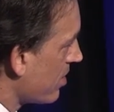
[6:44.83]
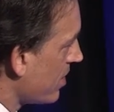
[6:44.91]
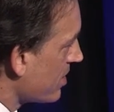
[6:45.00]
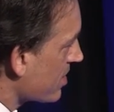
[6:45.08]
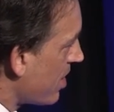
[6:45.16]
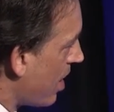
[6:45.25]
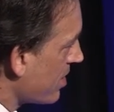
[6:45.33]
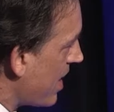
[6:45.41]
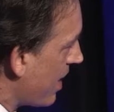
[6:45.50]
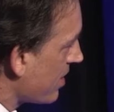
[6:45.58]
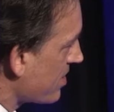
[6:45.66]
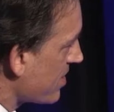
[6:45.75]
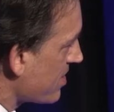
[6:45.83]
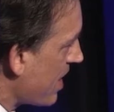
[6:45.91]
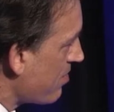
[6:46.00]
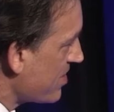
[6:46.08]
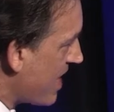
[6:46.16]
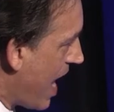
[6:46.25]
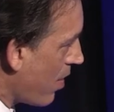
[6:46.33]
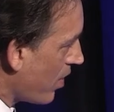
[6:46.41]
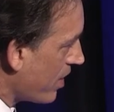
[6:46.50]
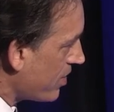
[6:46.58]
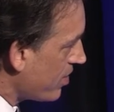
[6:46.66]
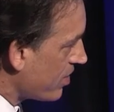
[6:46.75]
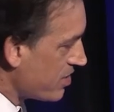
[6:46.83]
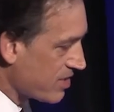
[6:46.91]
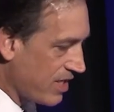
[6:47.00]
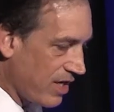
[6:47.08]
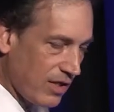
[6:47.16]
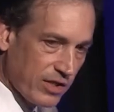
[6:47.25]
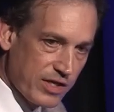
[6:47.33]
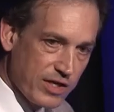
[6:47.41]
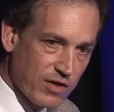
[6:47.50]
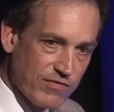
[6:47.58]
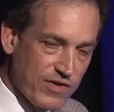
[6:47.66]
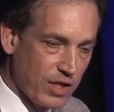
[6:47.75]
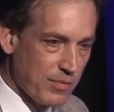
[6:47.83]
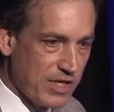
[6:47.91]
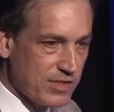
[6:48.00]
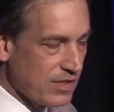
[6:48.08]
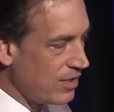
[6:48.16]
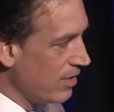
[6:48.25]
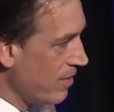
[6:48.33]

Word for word: This contact is the same as that one, and you can just get a linear filament.